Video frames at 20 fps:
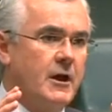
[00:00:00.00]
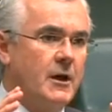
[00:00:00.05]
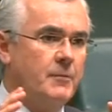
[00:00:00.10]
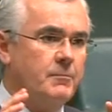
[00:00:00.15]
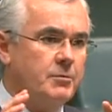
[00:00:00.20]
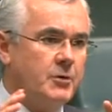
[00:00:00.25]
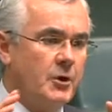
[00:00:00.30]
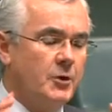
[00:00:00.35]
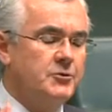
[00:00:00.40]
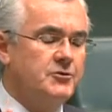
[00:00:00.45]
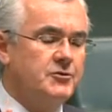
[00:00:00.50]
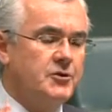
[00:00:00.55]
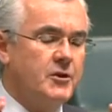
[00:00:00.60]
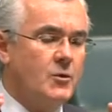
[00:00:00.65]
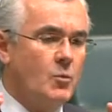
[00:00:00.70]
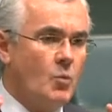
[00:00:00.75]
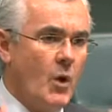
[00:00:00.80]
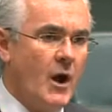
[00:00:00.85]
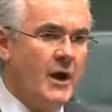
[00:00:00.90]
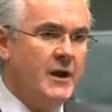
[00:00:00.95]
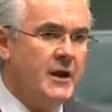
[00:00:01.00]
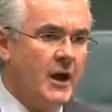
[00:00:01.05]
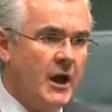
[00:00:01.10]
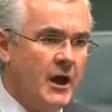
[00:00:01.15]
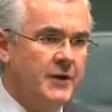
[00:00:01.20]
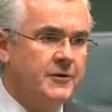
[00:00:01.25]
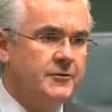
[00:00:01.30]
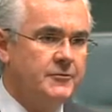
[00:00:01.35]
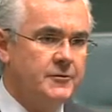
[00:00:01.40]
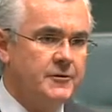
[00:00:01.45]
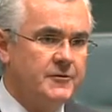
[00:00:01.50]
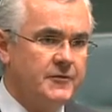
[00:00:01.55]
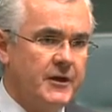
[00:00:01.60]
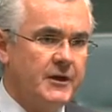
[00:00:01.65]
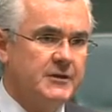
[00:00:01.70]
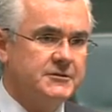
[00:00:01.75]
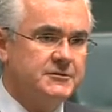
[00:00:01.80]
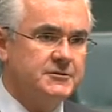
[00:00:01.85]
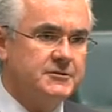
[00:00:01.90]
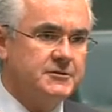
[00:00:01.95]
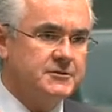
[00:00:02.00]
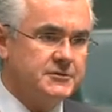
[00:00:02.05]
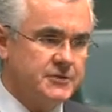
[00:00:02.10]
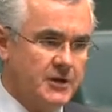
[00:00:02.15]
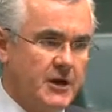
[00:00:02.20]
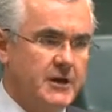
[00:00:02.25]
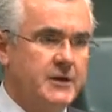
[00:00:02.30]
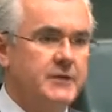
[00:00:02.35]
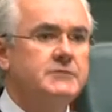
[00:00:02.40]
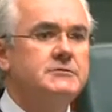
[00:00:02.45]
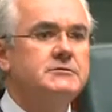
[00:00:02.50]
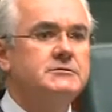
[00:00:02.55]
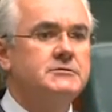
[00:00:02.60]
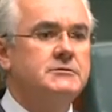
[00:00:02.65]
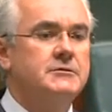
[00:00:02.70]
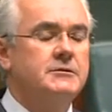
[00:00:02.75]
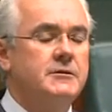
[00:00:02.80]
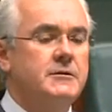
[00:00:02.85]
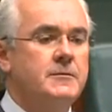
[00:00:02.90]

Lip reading: approaching 100,000 Australians